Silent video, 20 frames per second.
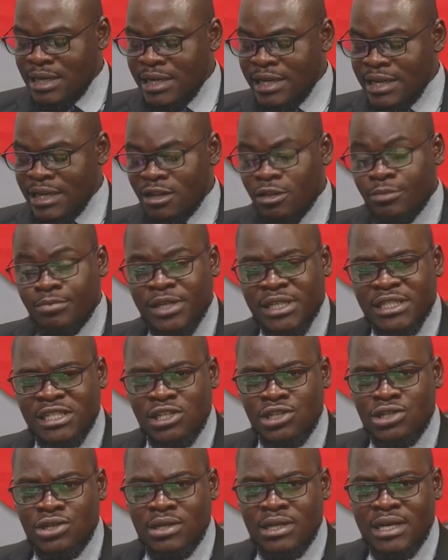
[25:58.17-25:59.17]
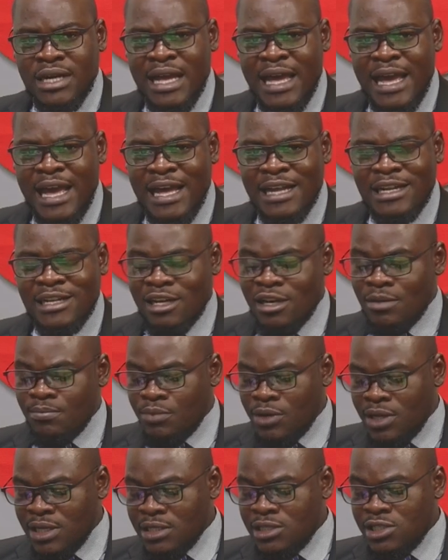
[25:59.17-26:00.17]
legal practitioner and a
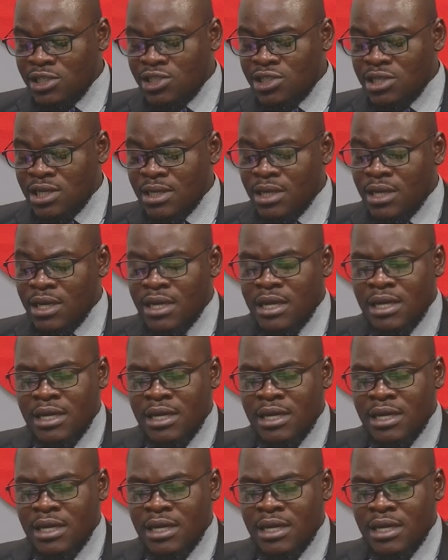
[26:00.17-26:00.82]
politician